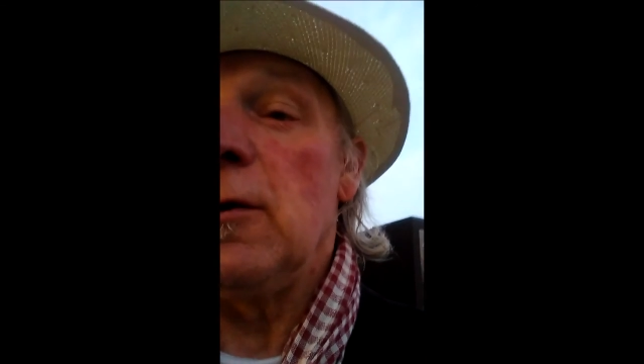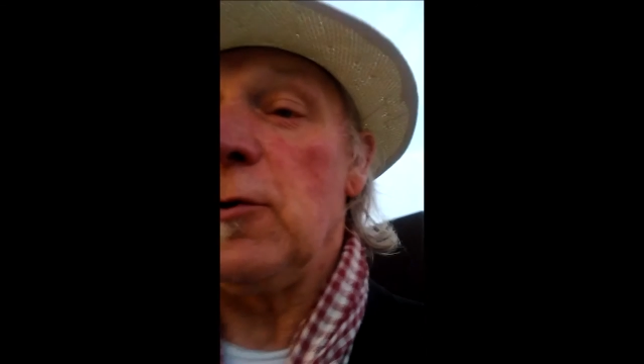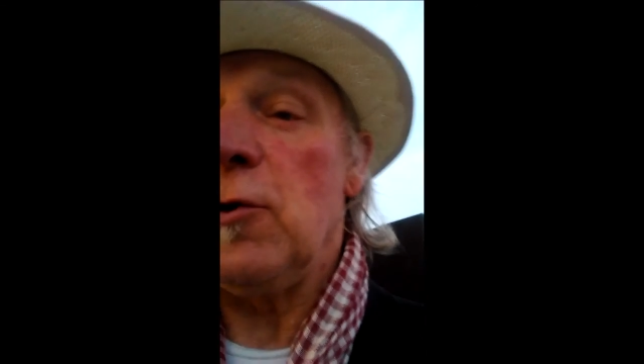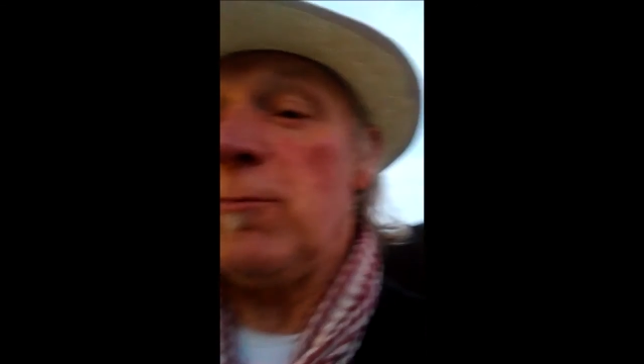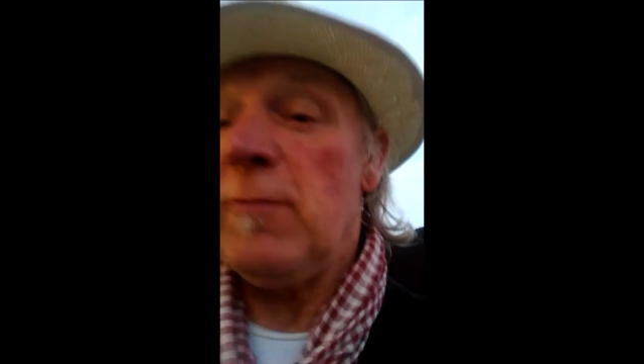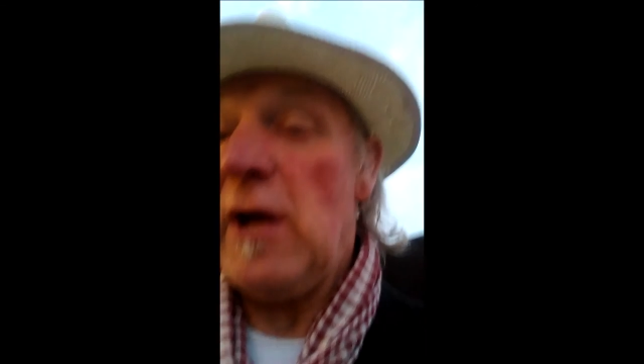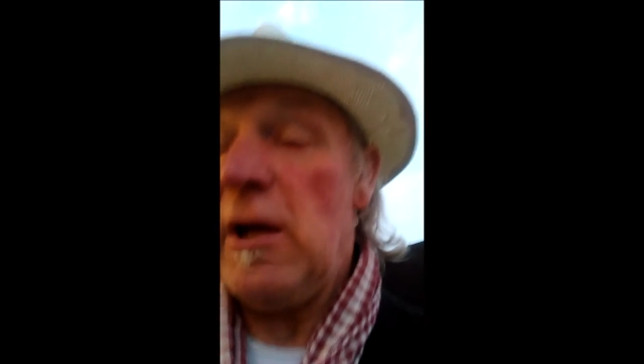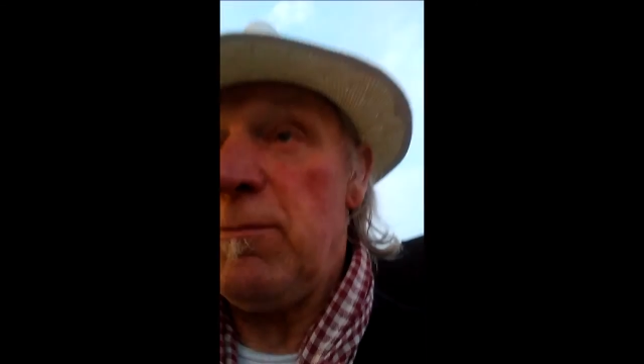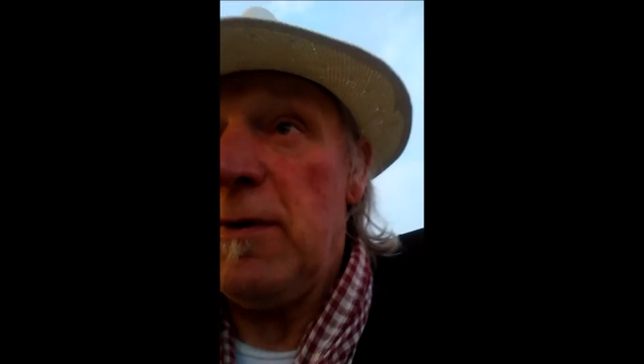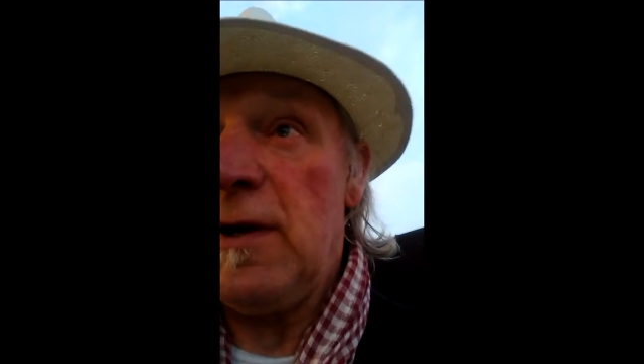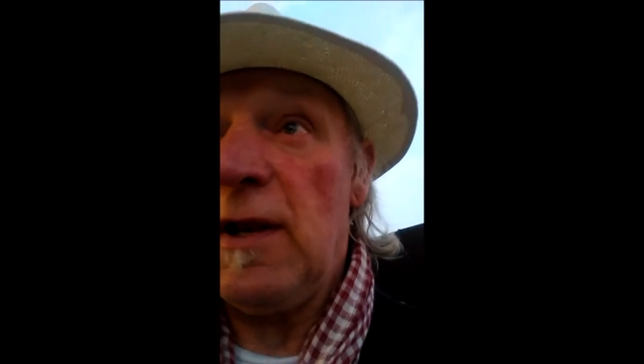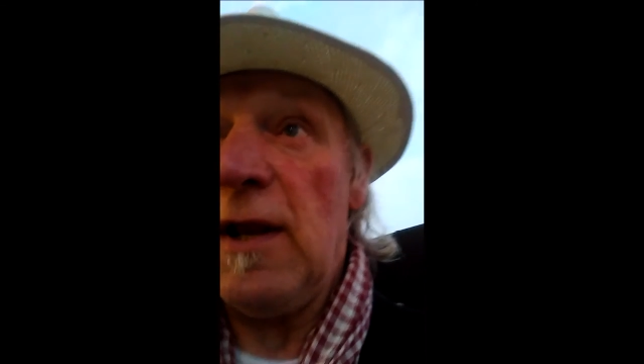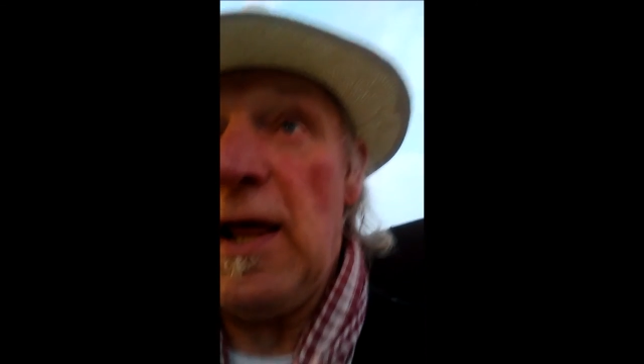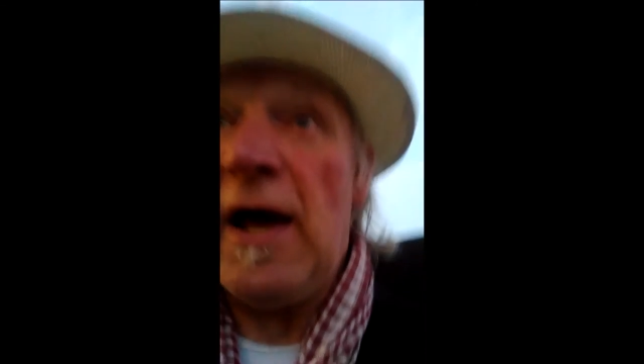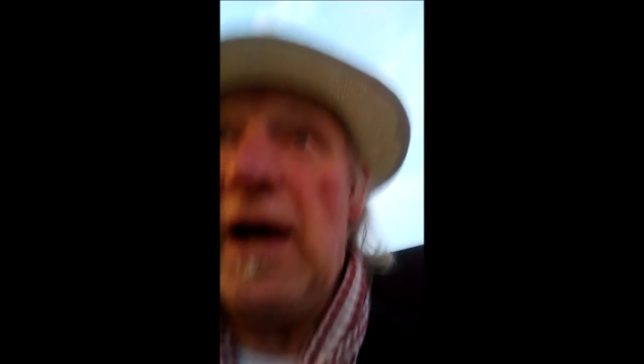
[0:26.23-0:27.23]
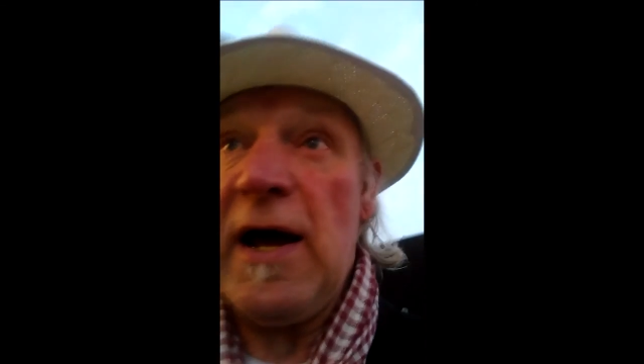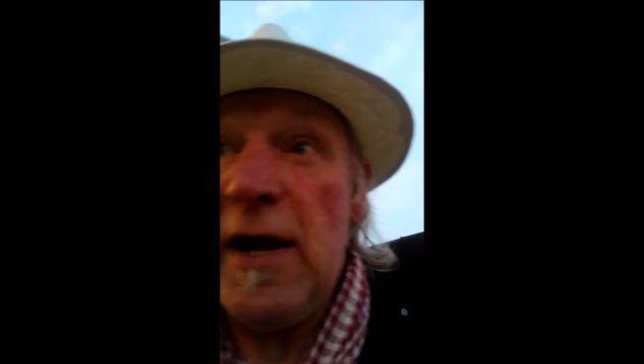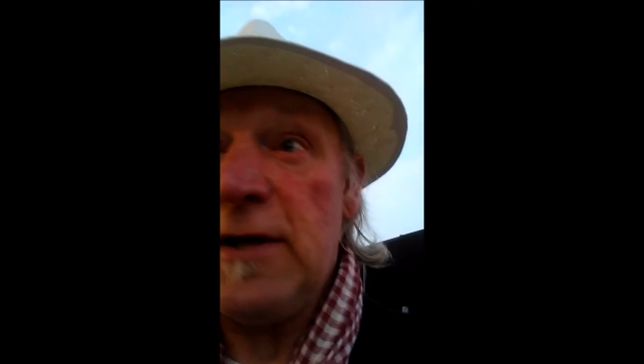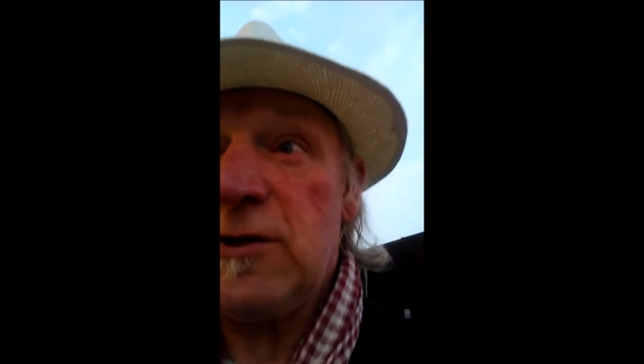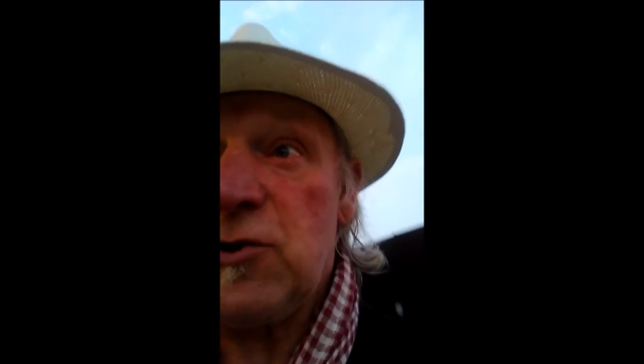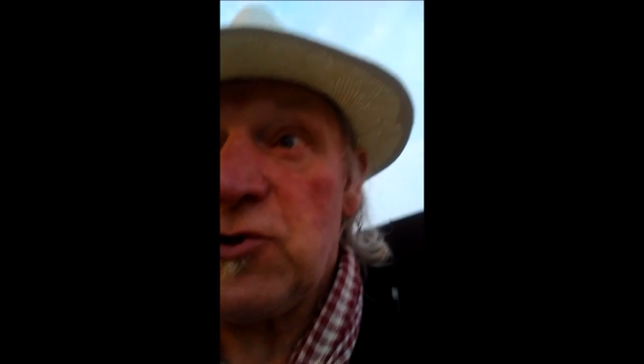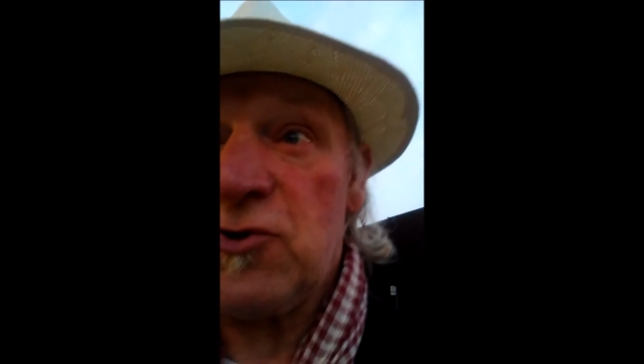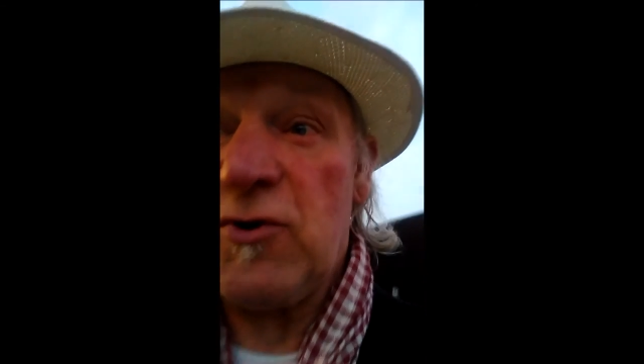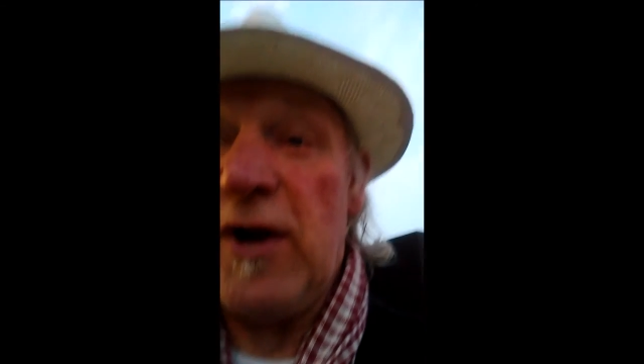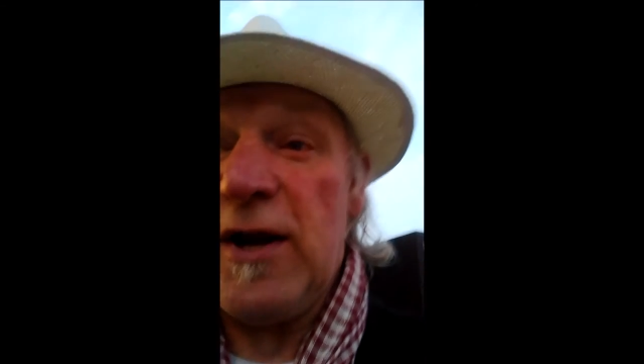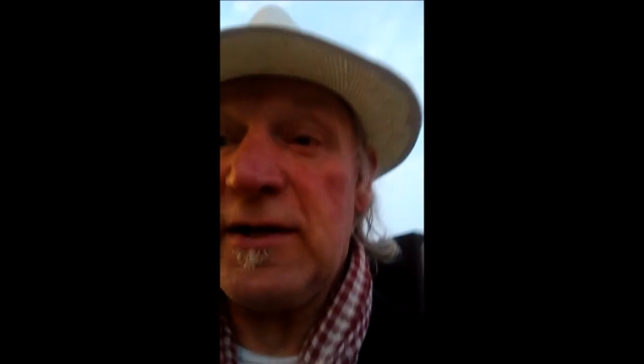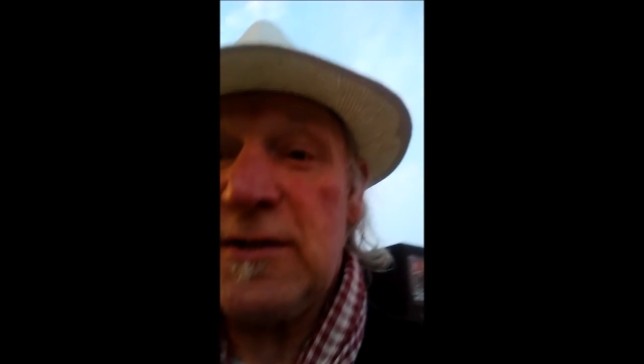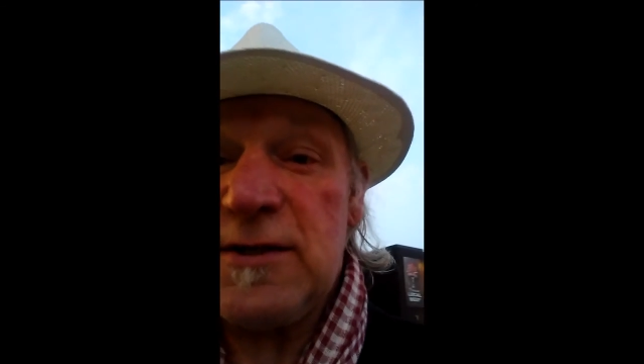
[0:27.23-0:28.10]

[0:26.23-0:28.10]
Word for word: you may be lied, tricked,